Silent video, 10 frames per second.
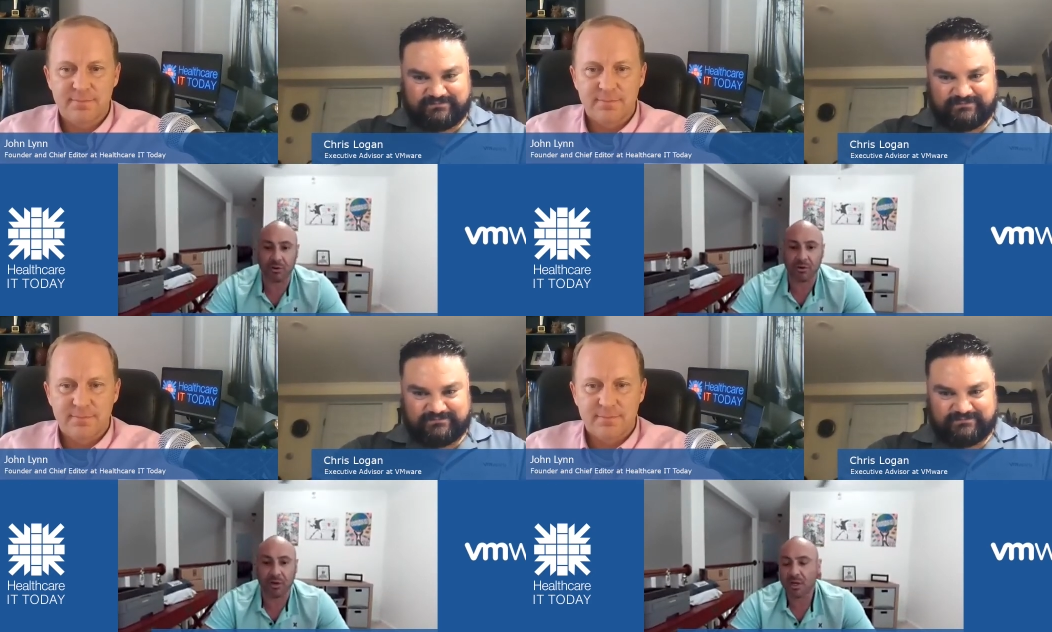Speaker 1: you
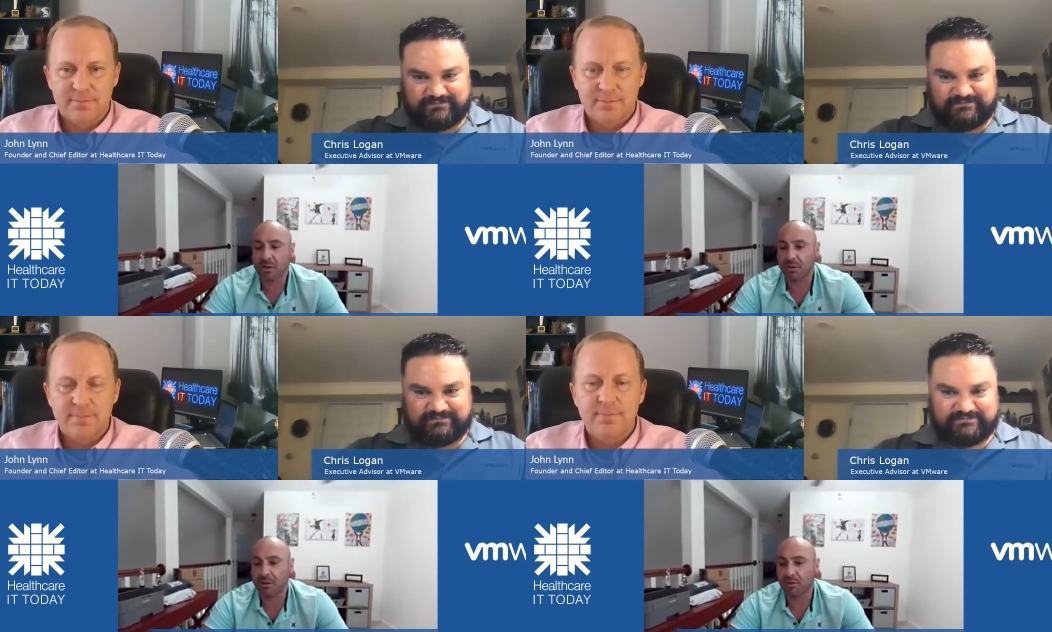know,
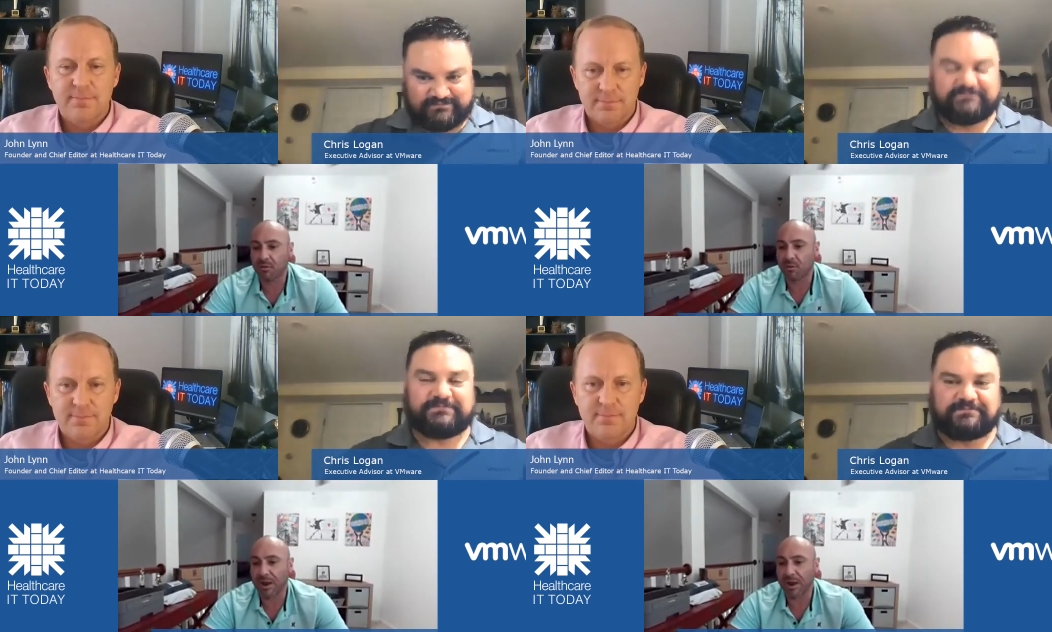the
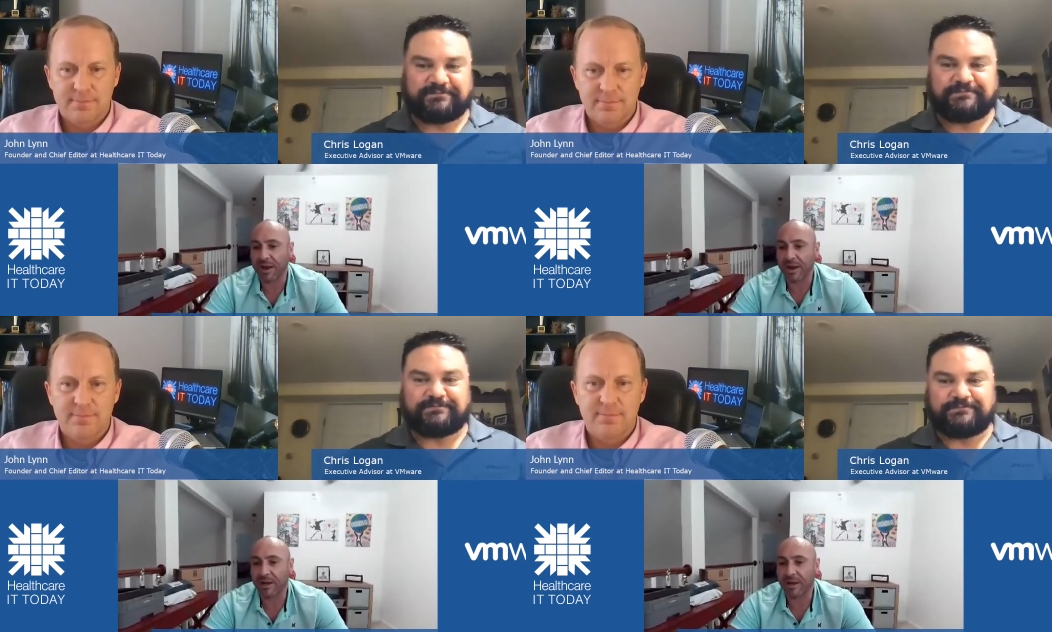the
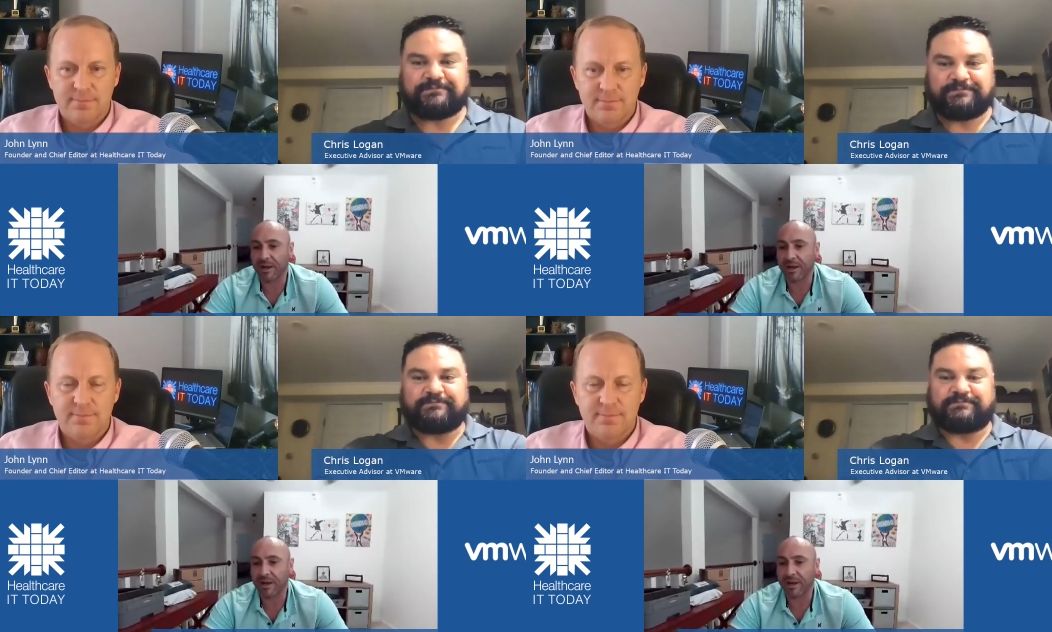
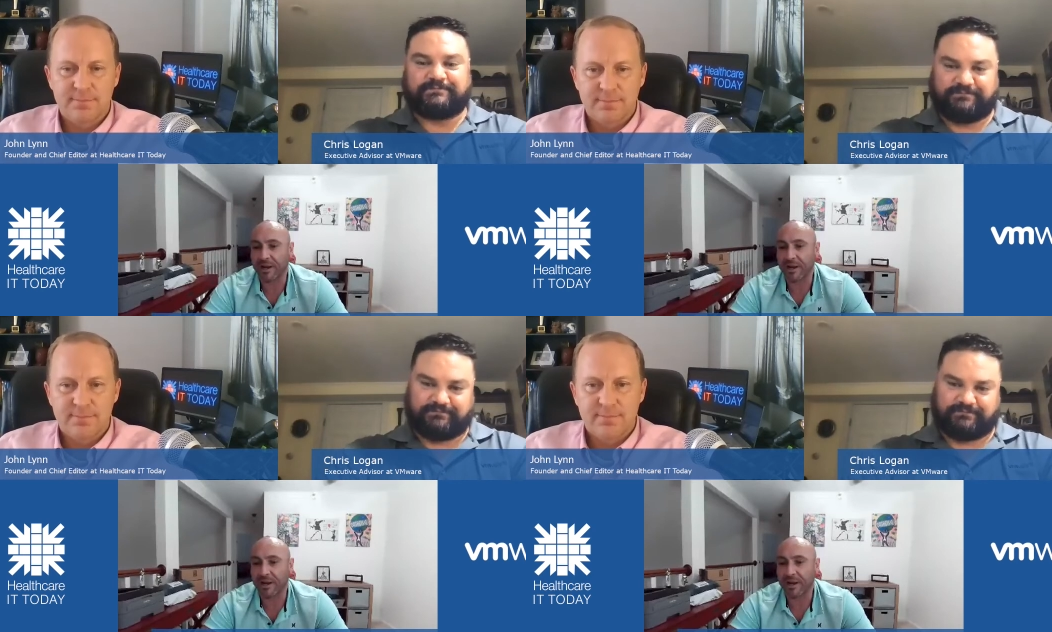
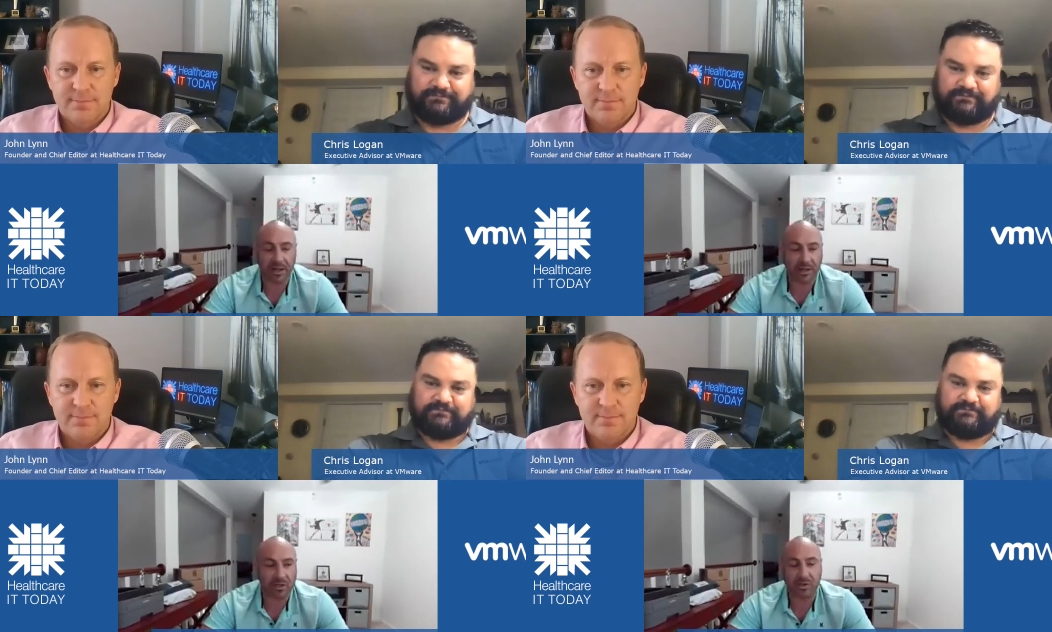radiology,
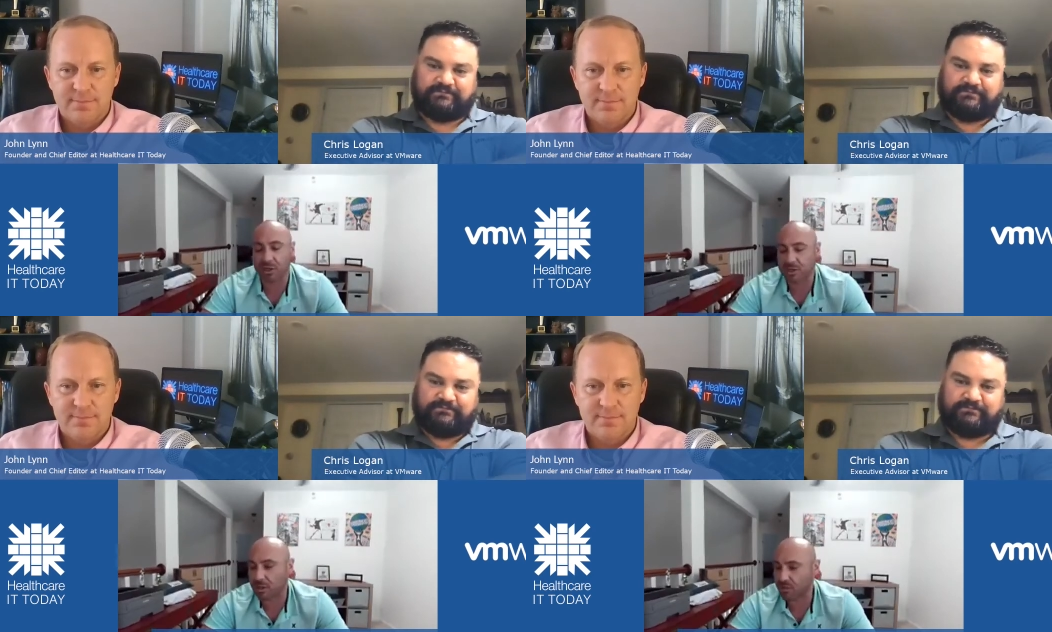brain
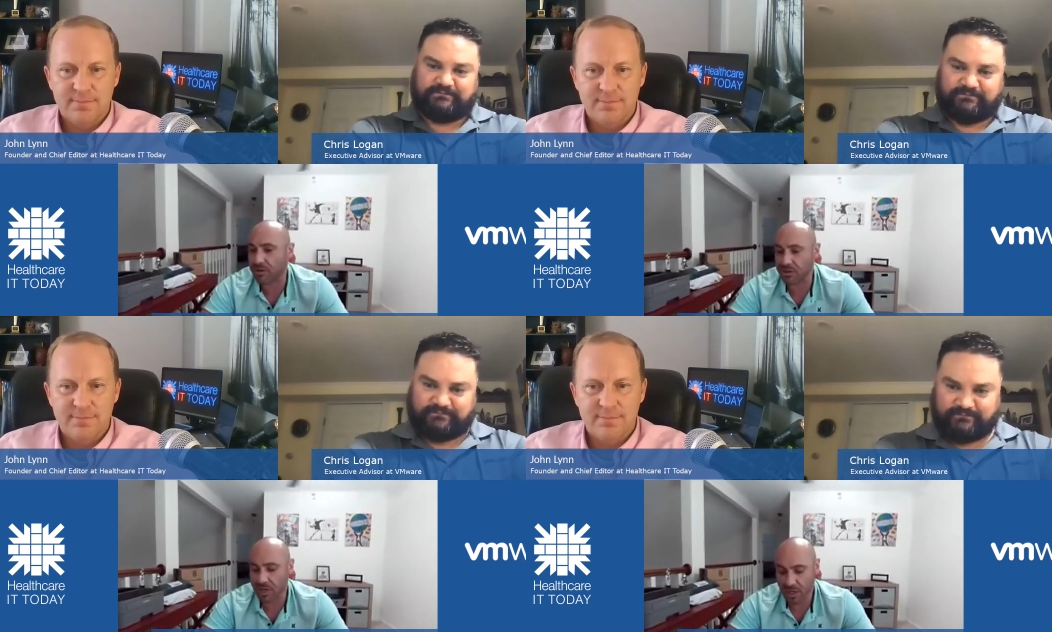X-rays, chest
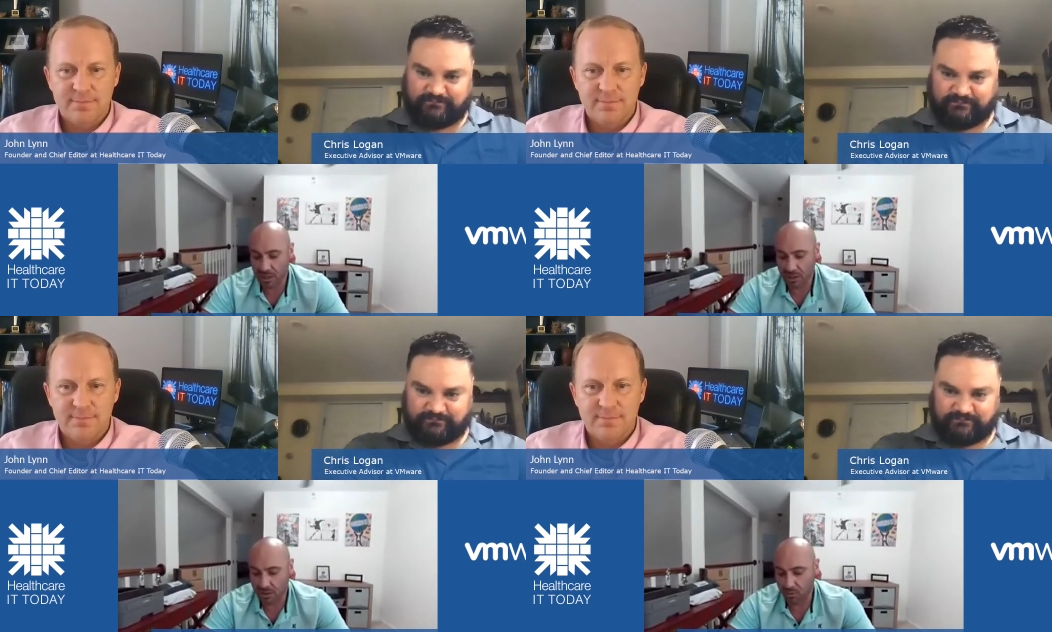X-rays,